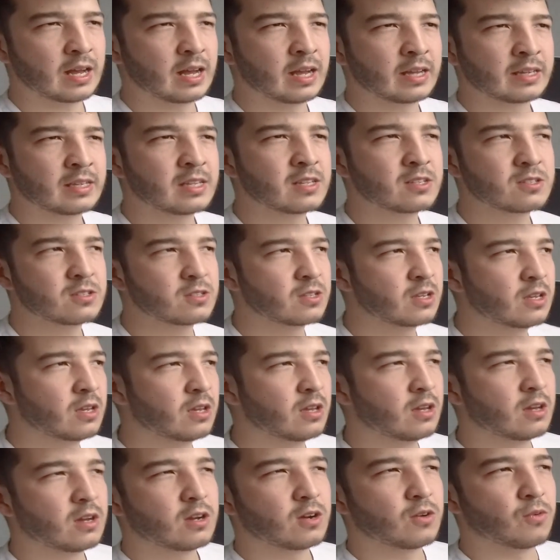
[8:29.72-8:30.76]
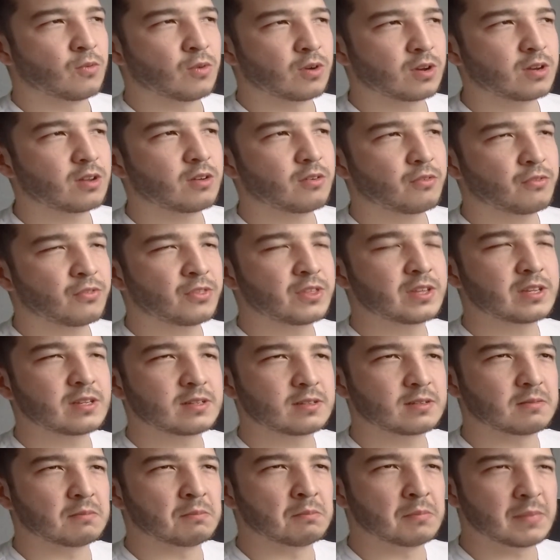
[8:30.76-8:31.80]
I guess one of
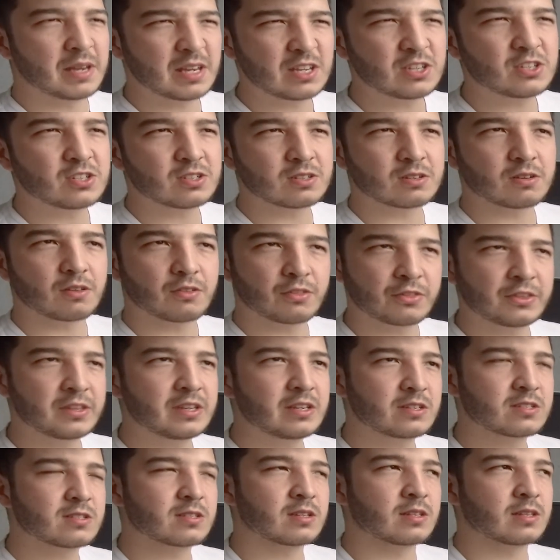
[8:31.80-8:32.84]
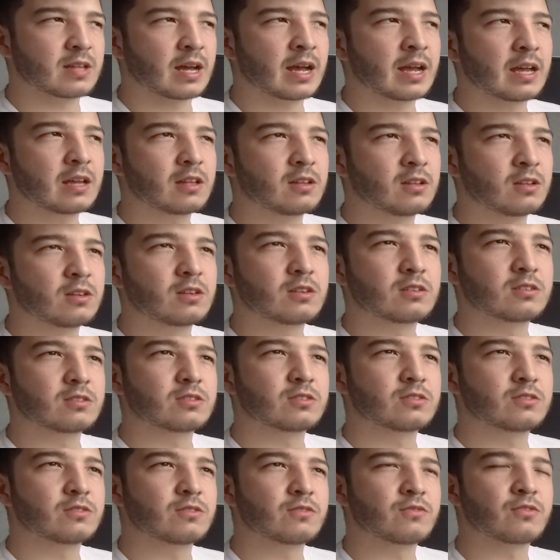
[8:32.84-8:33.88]
the major things that I learned
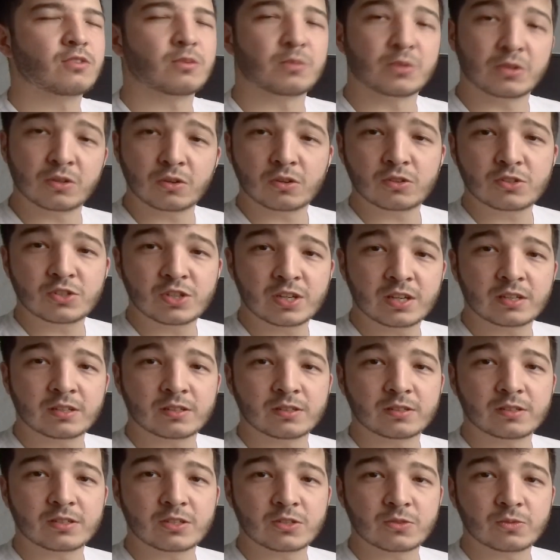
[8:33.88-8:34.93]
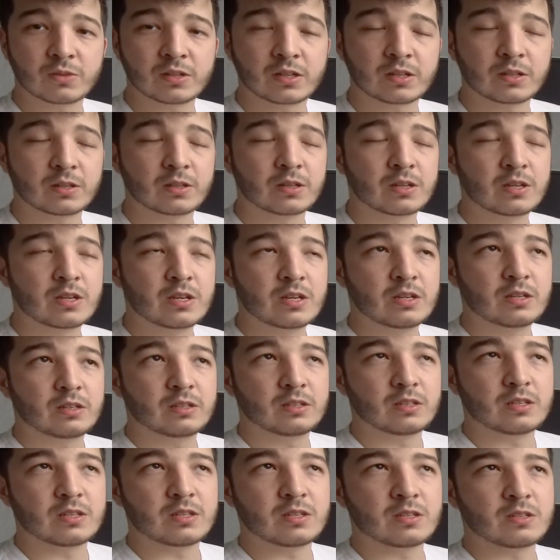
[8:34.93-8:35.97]
from your channel as well
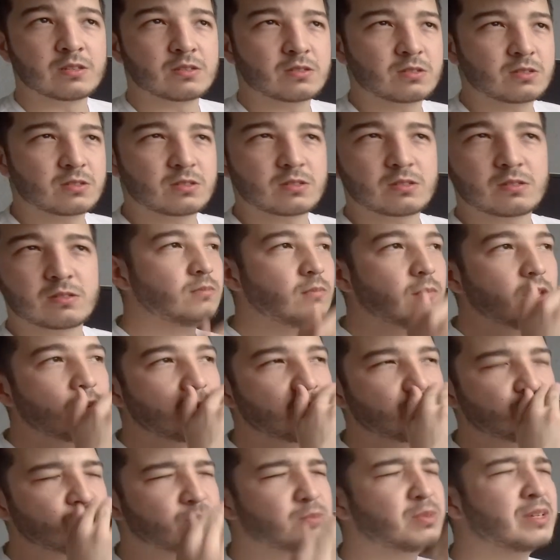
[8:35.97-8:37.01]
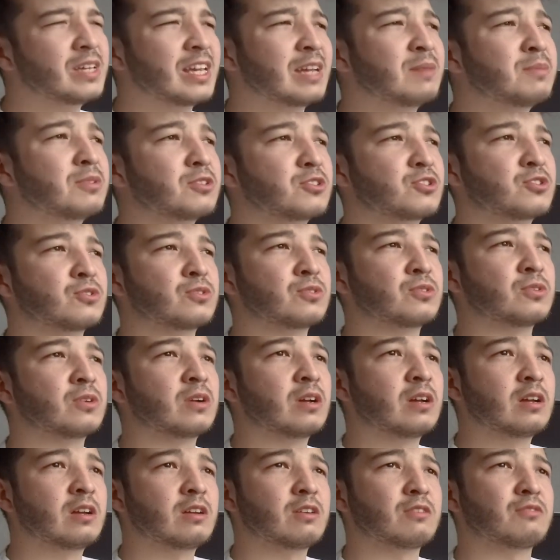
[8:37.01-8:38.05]
is you should be able
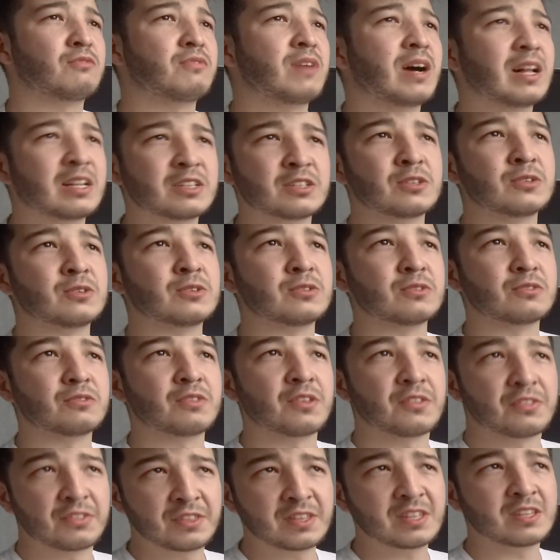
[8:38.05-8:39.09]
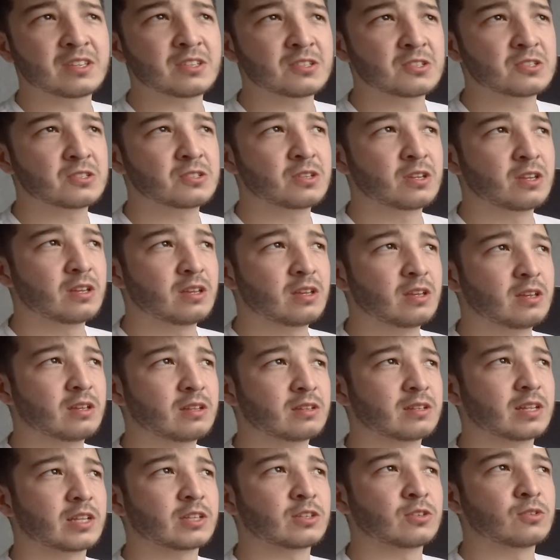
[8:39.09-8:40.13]
to value the things
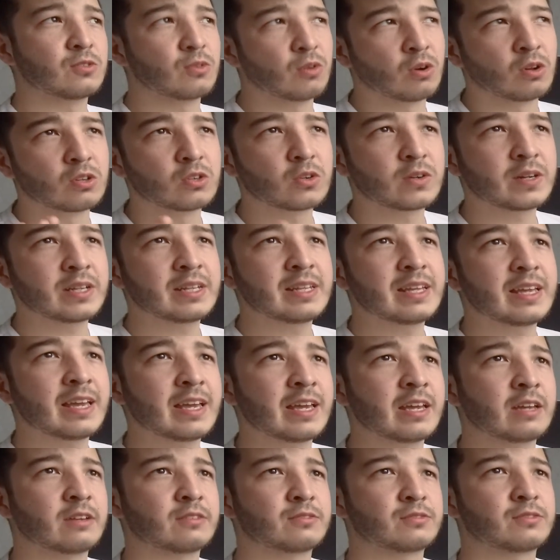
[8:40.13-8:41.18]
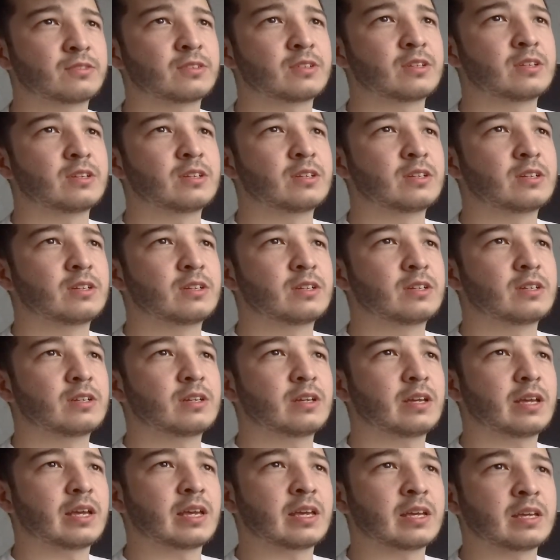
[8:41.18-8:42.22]
that you already have
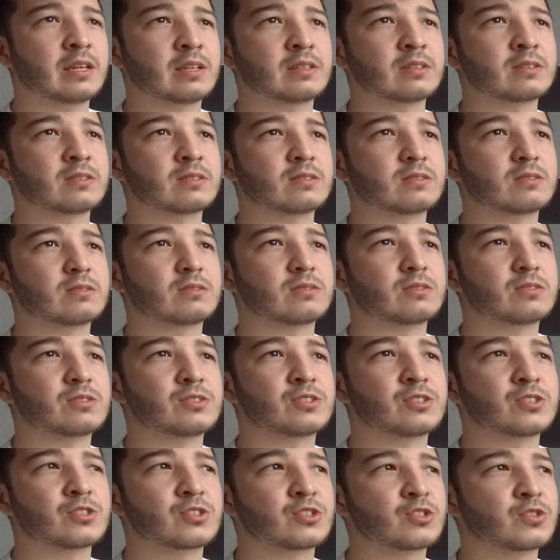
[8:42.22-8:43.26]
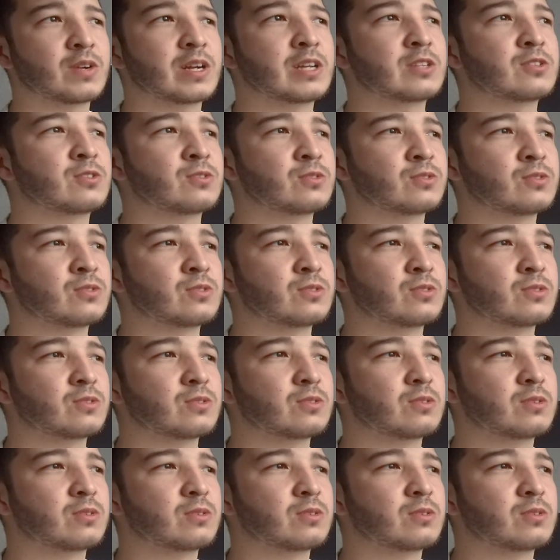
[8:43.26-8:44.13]
and just try to